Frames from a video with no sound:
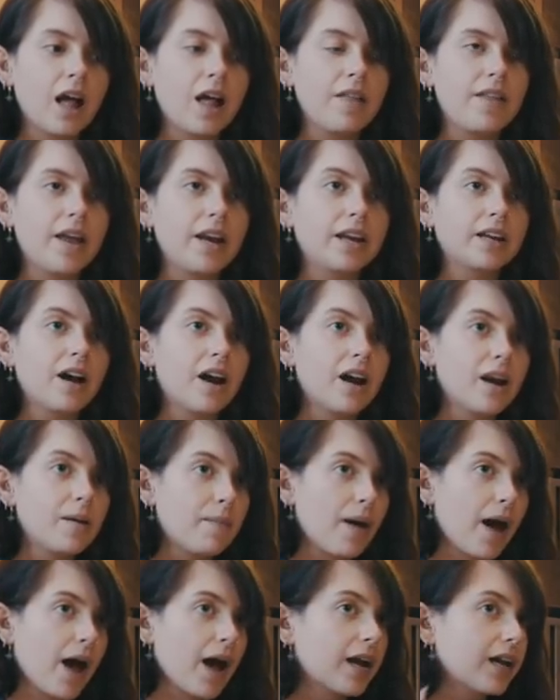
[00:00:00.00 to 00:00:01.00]
and then cut
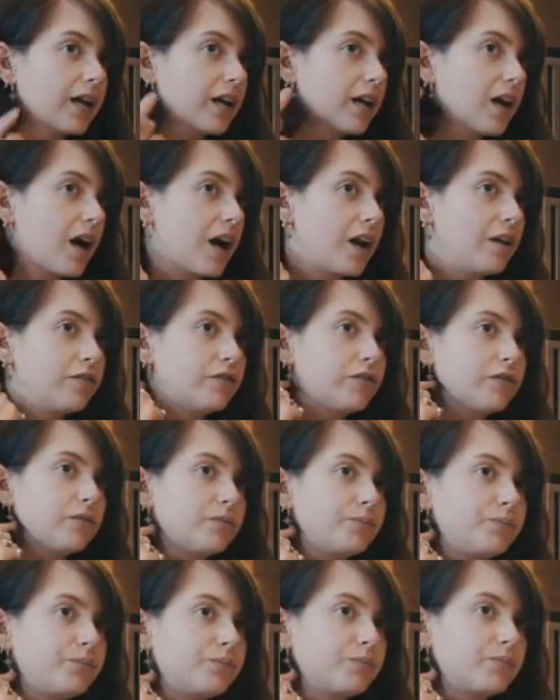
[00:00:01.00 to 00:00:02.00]
it back kind of
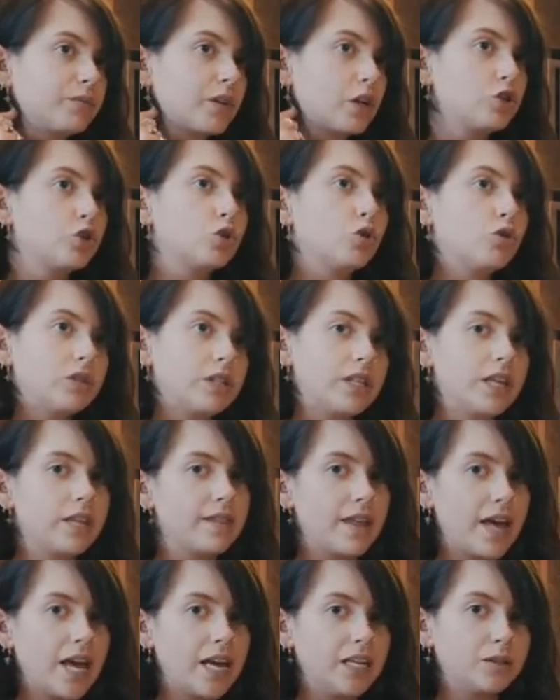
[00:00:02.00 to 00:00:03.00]
shorter
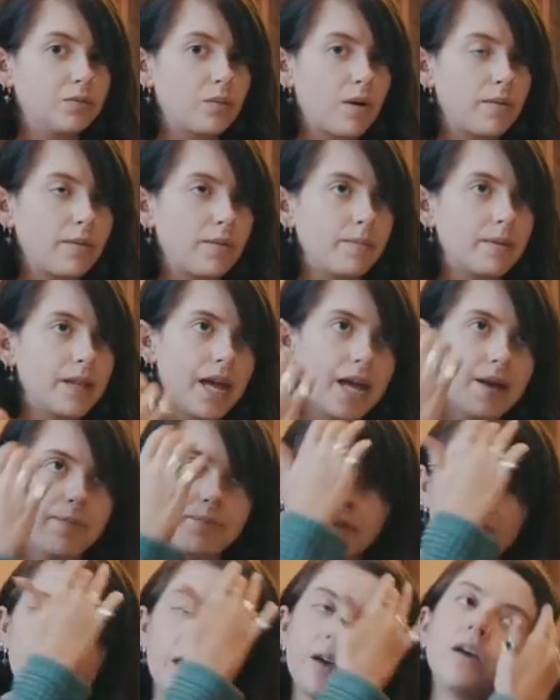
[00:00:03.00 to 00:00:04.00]
than this probably?